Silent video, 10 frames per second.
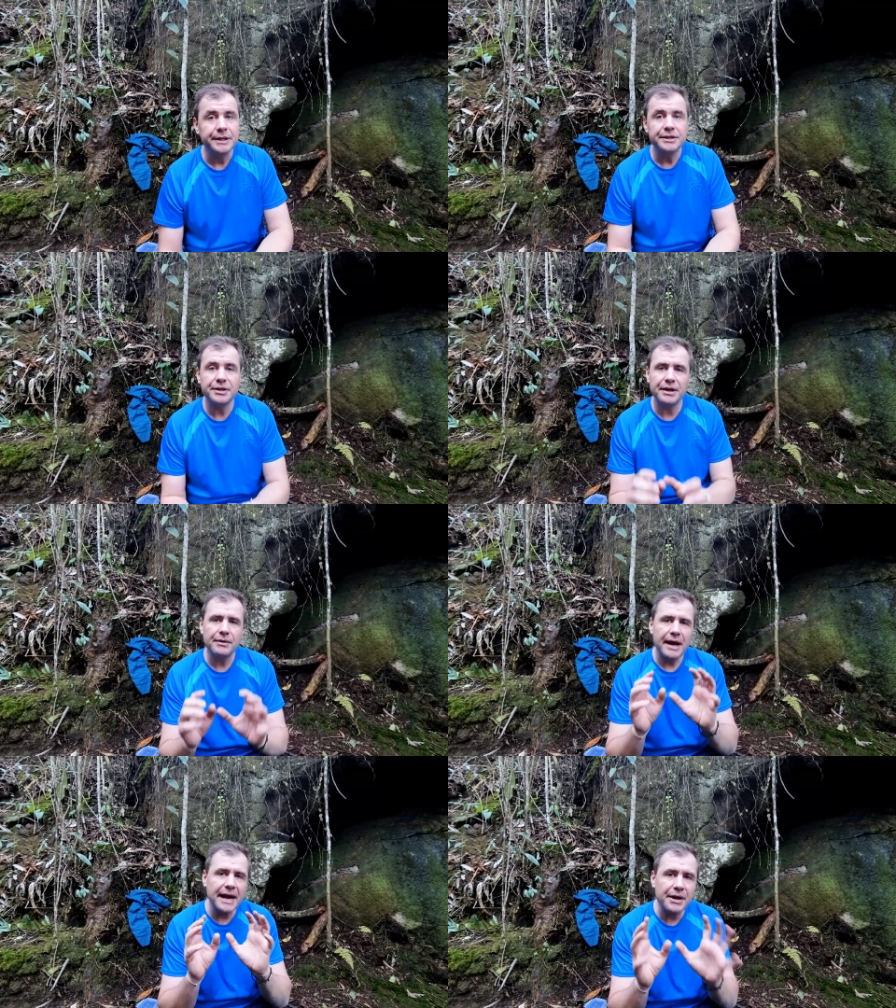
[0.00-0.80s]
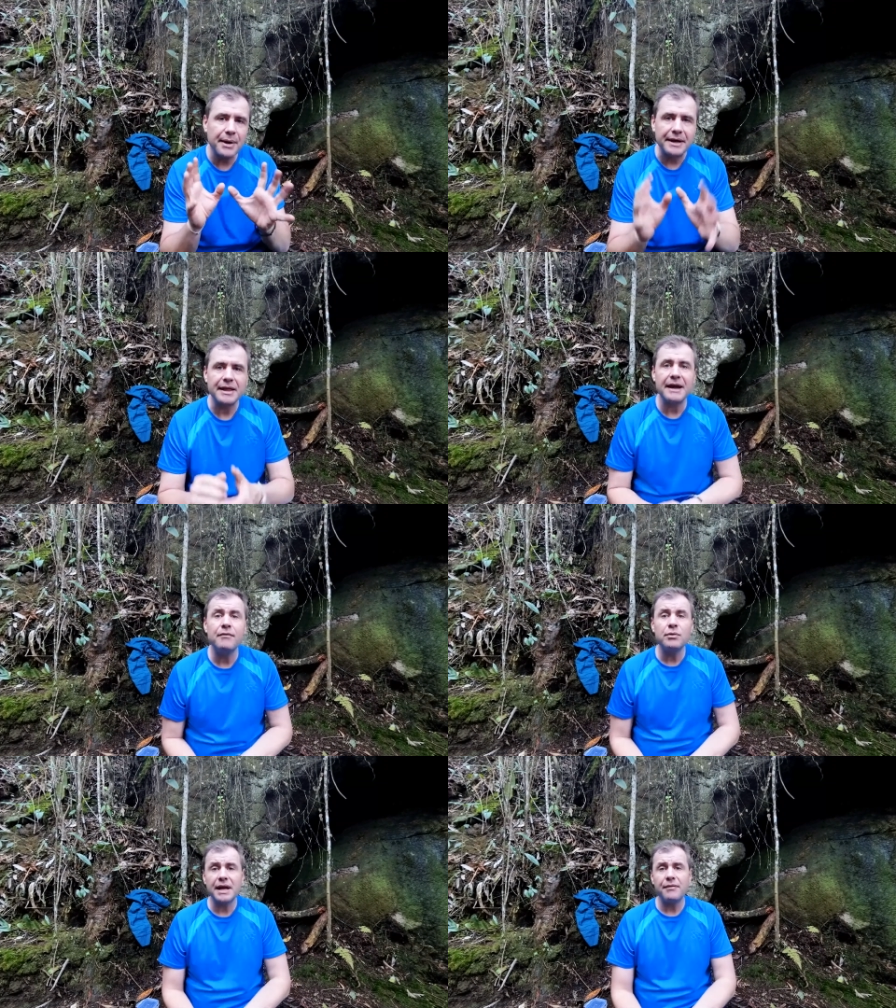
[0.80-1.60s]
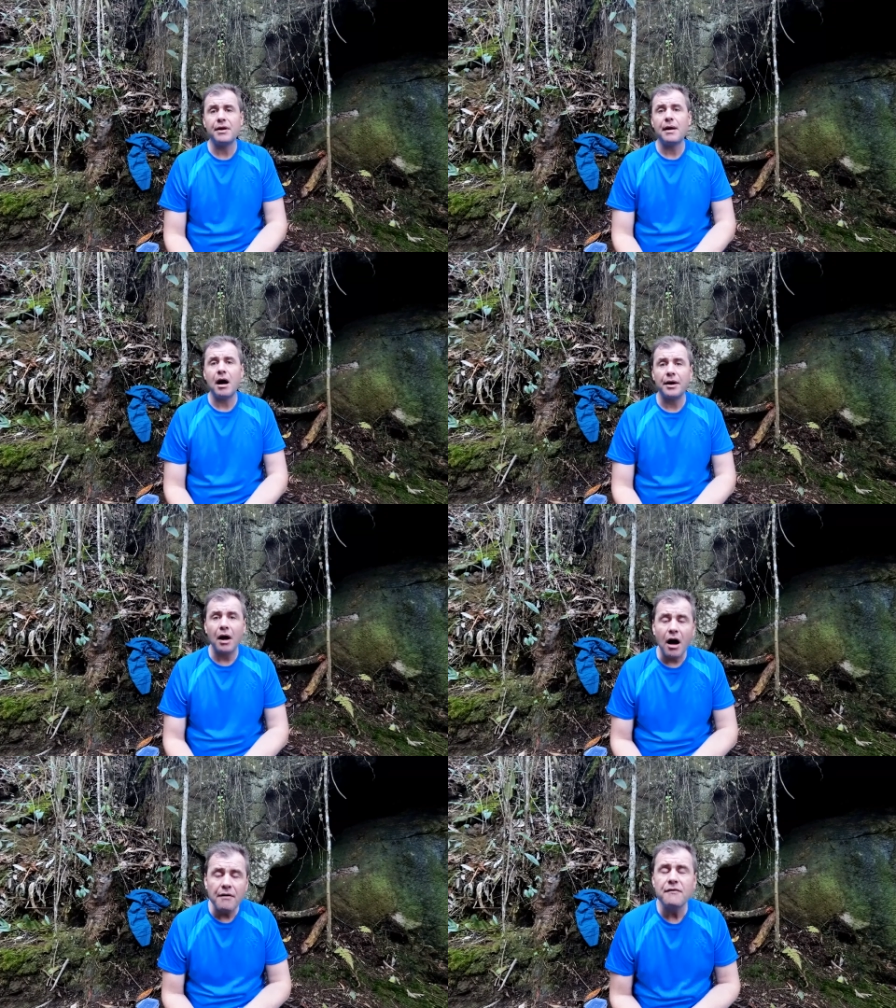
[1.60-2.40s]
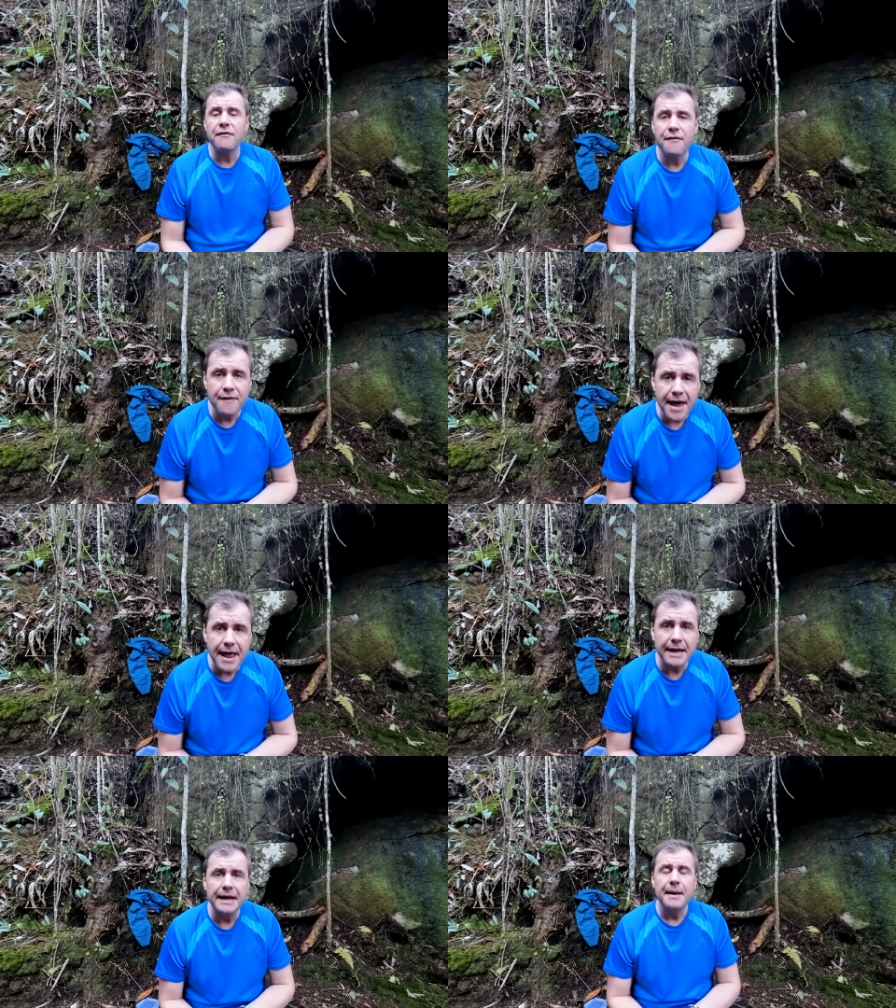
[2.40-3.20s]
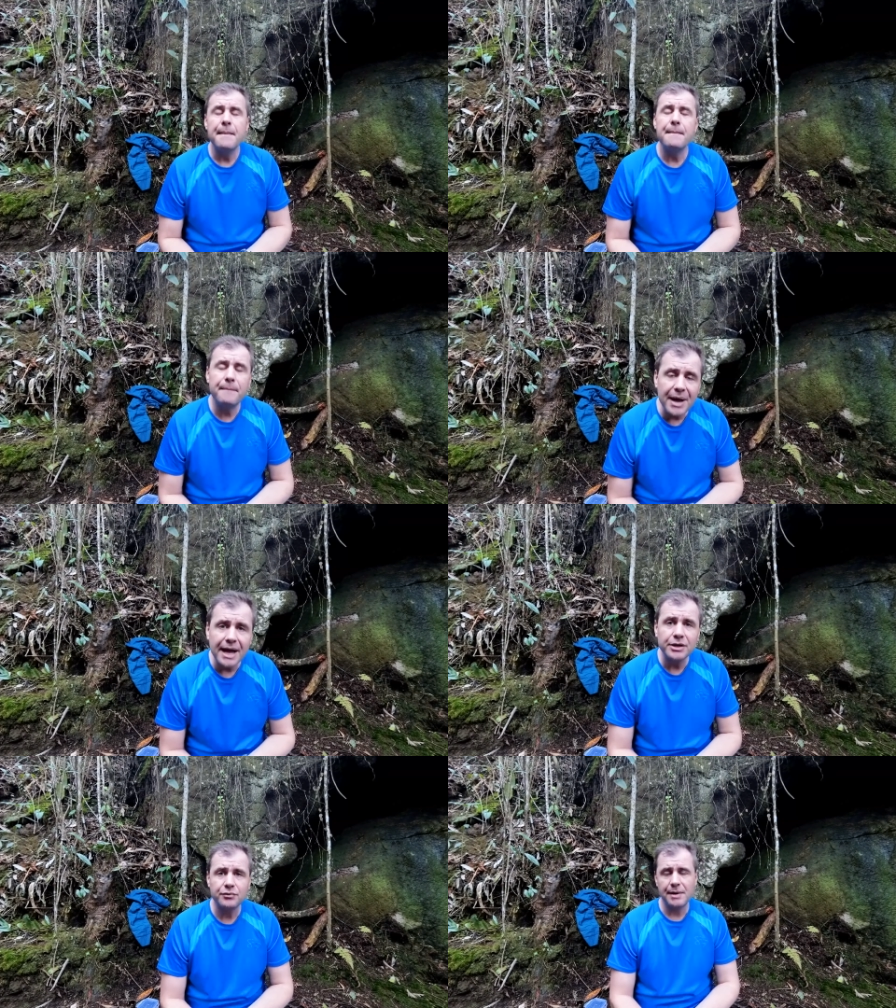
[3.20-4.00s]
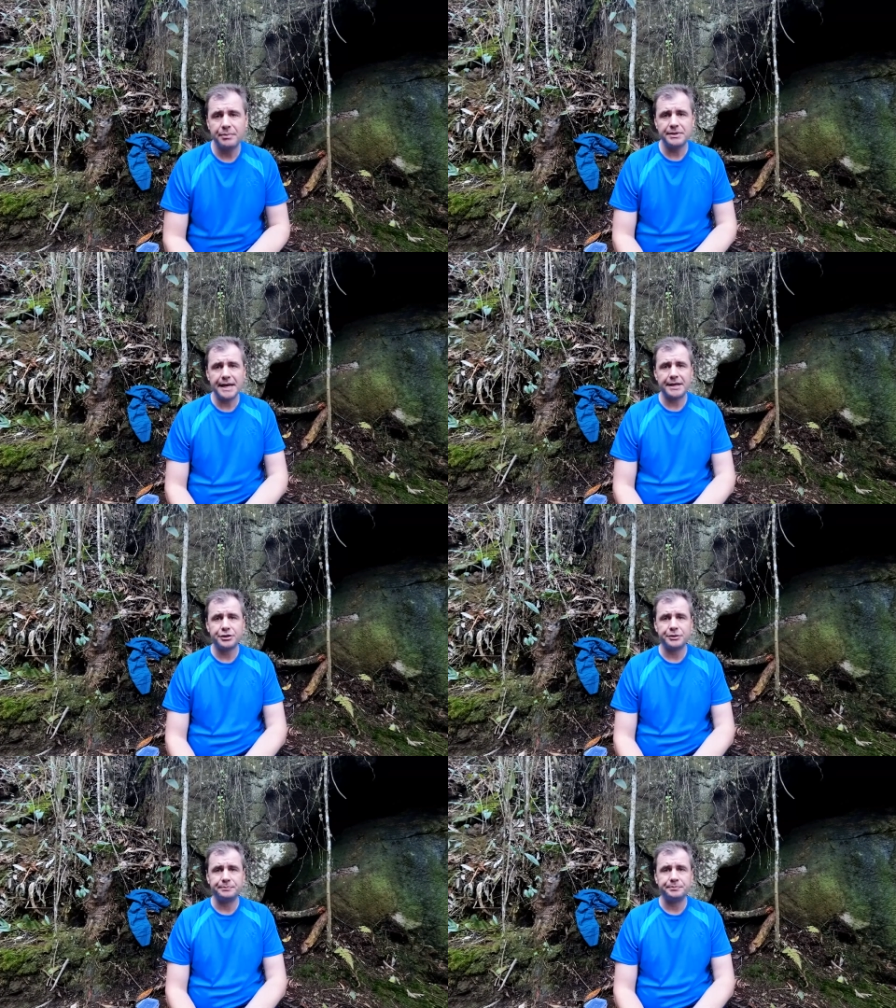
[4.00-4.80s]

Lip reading: So anyway, they were given an unfairly bad reputation